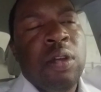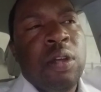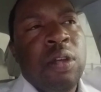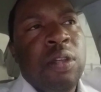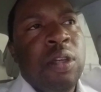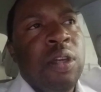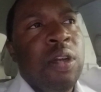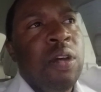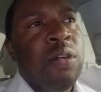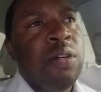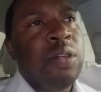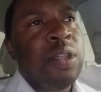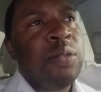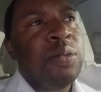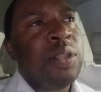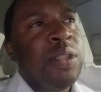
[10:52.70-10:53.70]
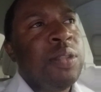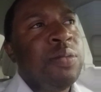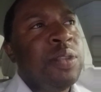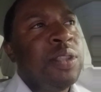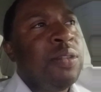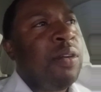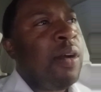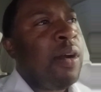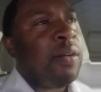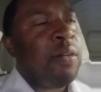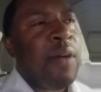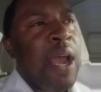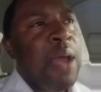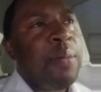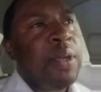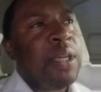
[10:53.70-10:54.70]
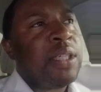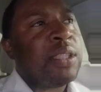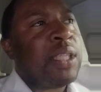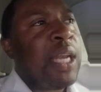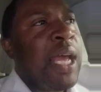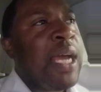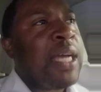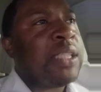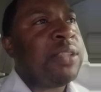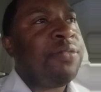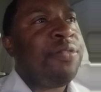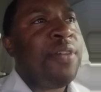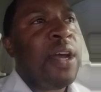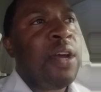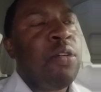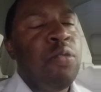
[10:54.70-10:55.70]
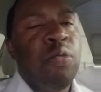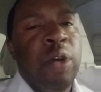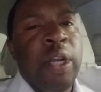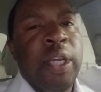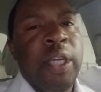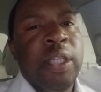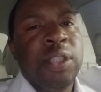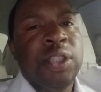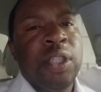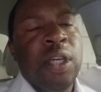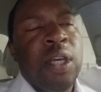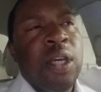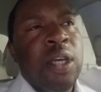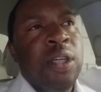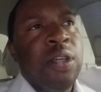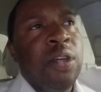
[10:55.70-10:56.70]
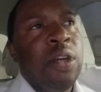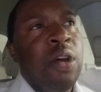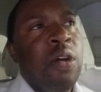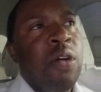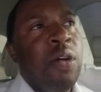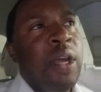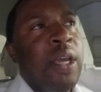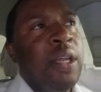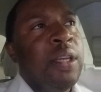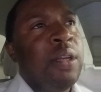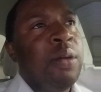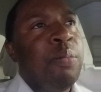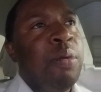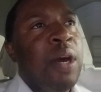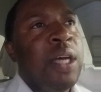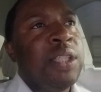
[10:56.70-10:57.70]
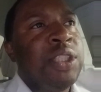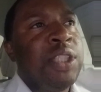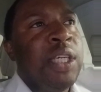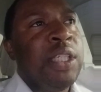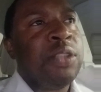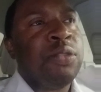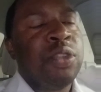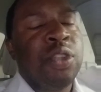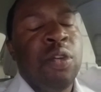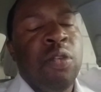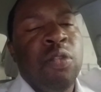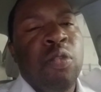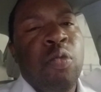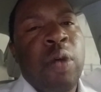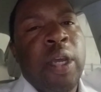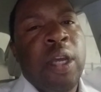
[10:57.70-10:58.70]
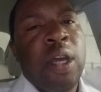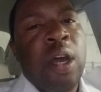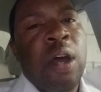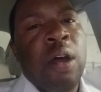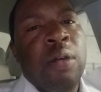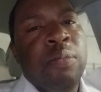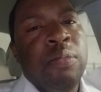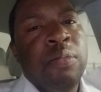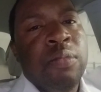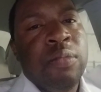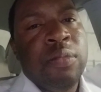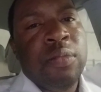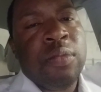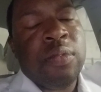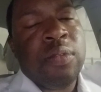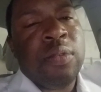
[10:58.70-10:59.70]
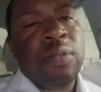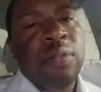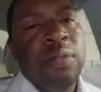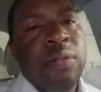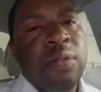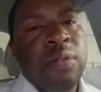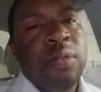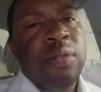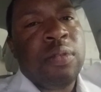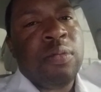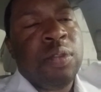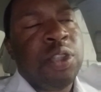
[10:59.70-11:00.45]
He was grabbing his last and final rings, and LeBron James was on the way up. We